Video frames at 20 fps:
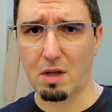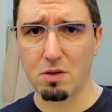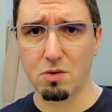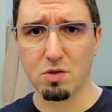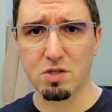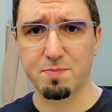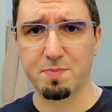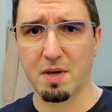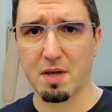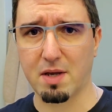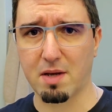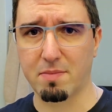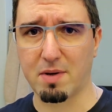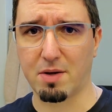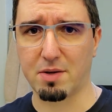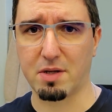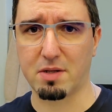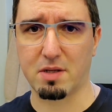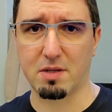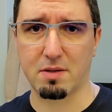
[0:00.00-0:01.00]
to speak
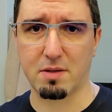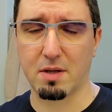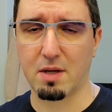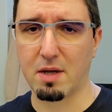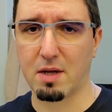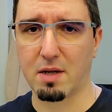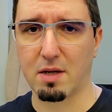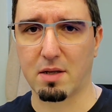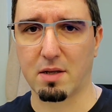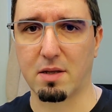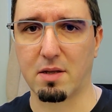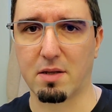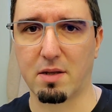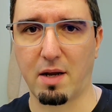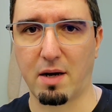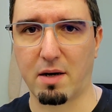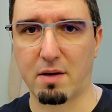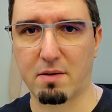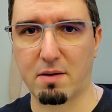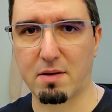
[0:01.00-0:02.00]
about it.
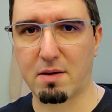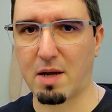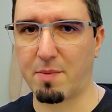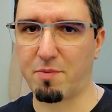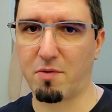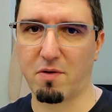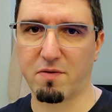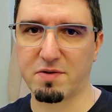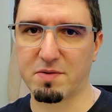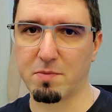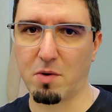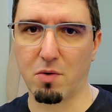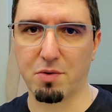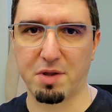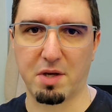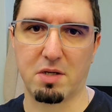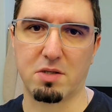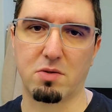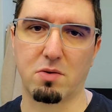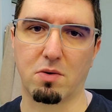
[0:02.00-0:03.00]
There are a couple of small
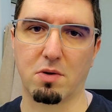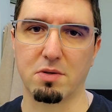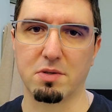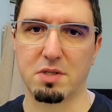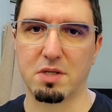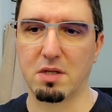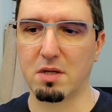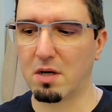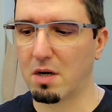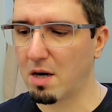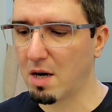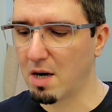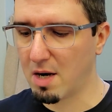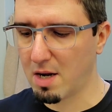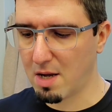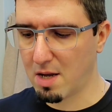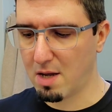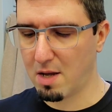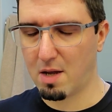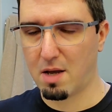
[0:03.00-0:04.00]
things to consider,
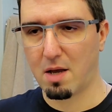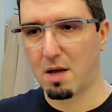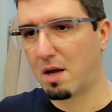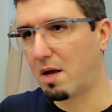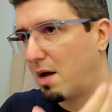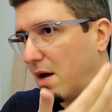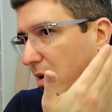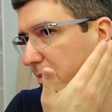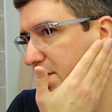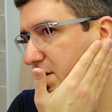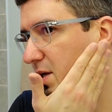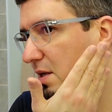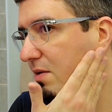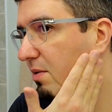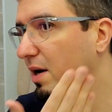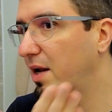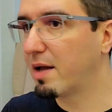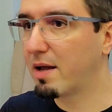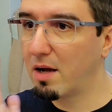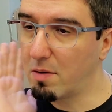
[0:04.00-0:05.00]
but it
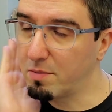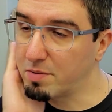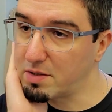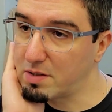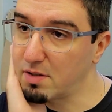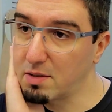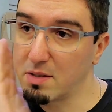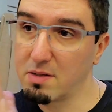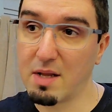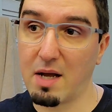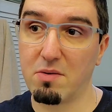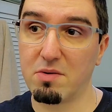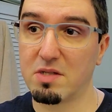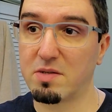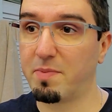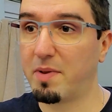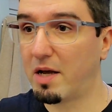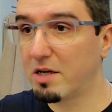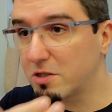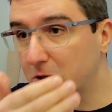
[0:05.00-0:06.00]
really helps. And now the
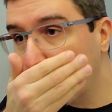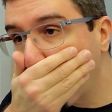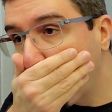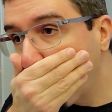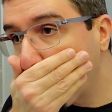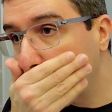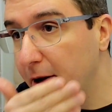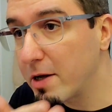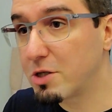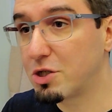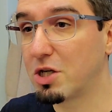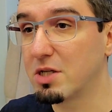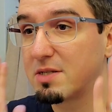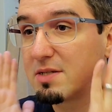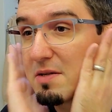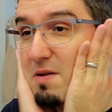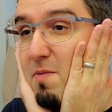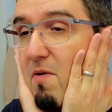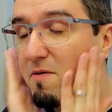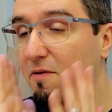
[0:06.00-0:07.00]
splash is
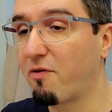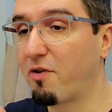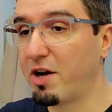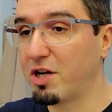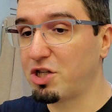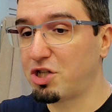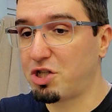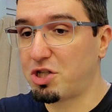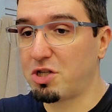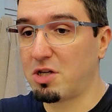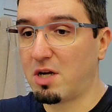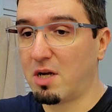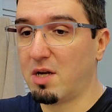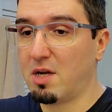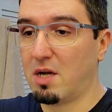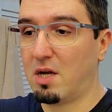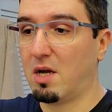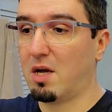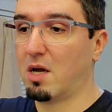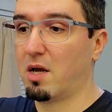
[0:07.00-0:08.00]
just fresh
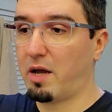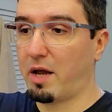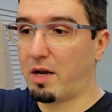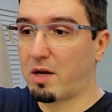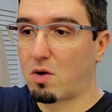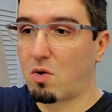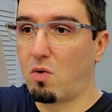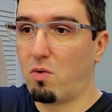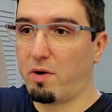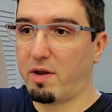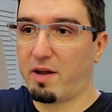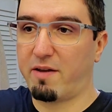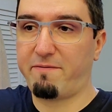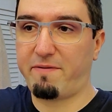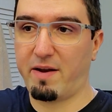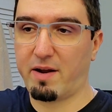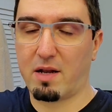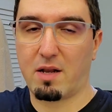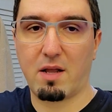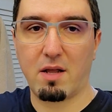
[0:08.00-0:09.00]
and cooling
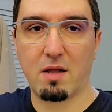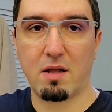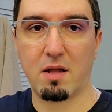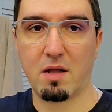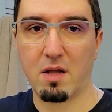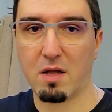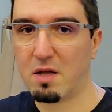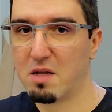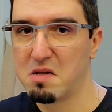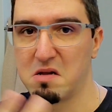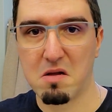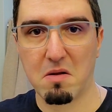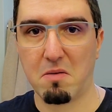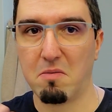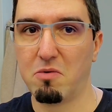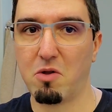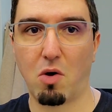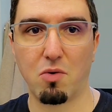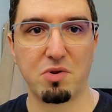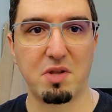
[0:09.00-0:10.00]
effect.
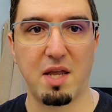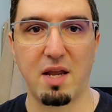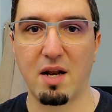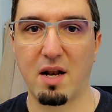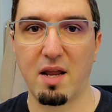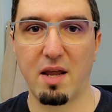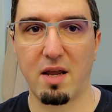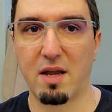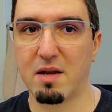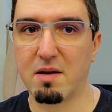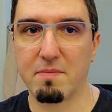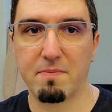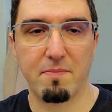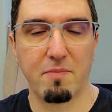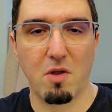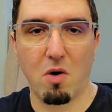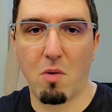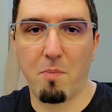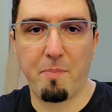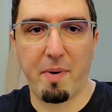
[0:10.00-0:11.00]
No tingling,
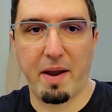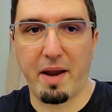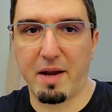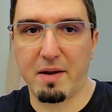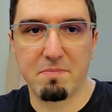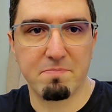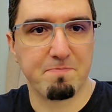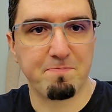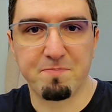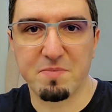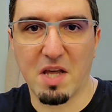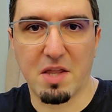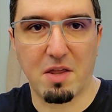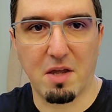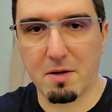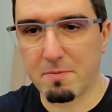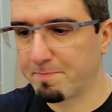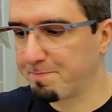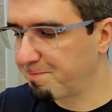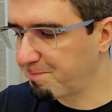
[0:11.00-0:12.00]
no pain,
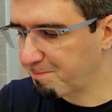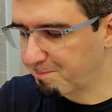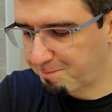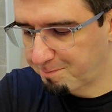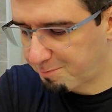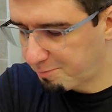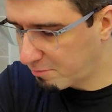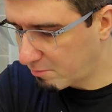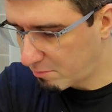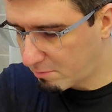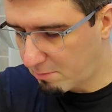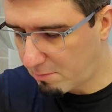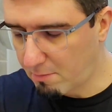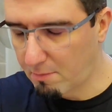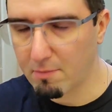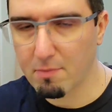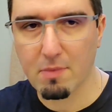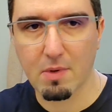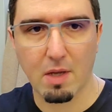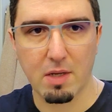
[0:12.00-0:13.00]
nothing.
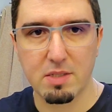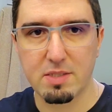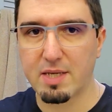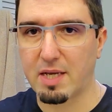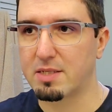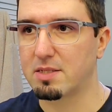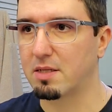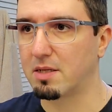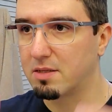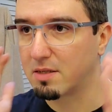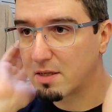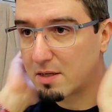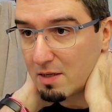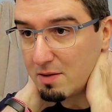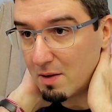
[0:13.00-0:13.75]
It's excellent.